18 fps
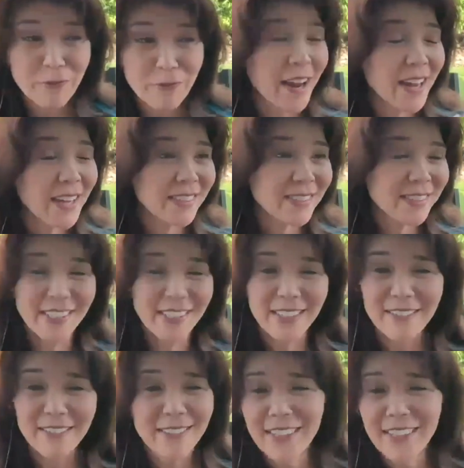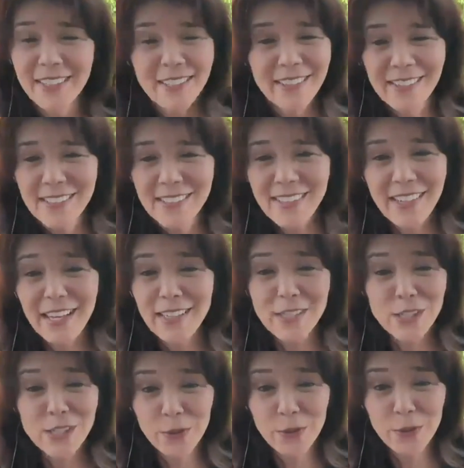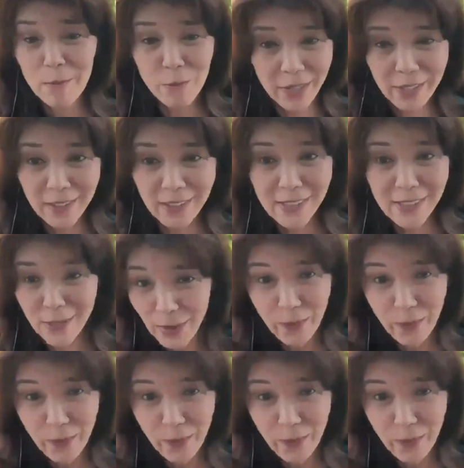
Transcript: friends and send Instagram reels.